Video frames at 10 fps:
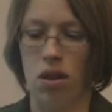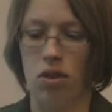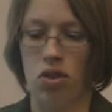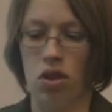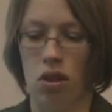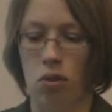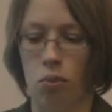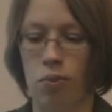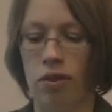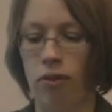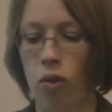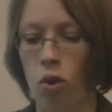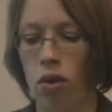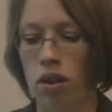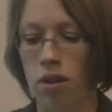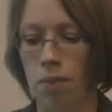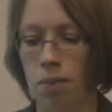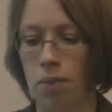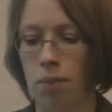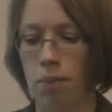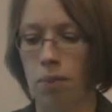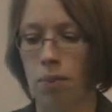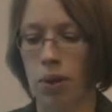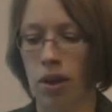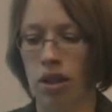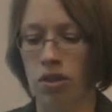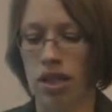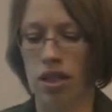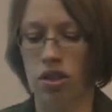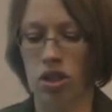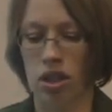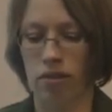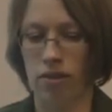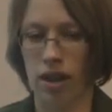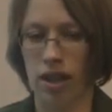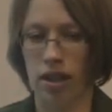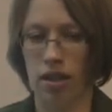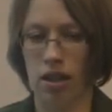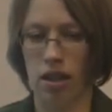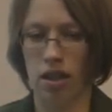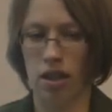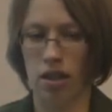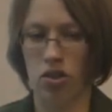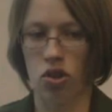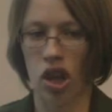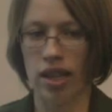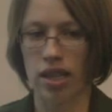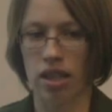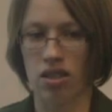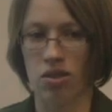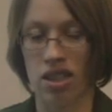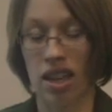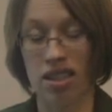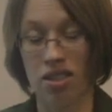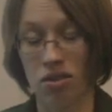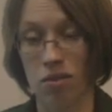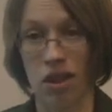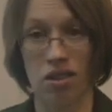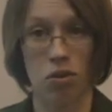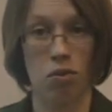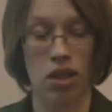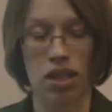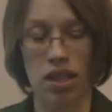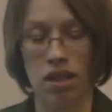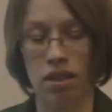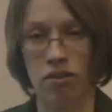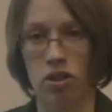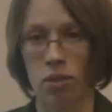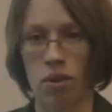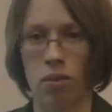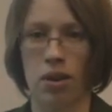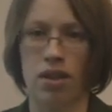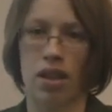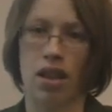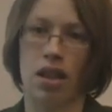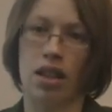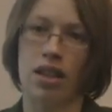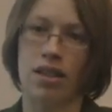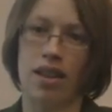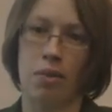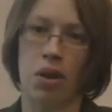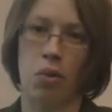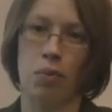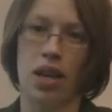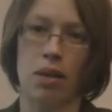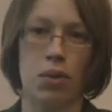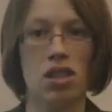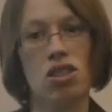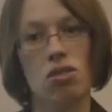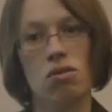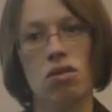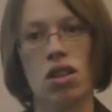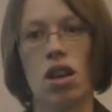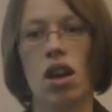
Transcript: So before the BYOD initiative, I tried to get students not to use them unless we really needed them for something, because I think a lot of the time they were being misused.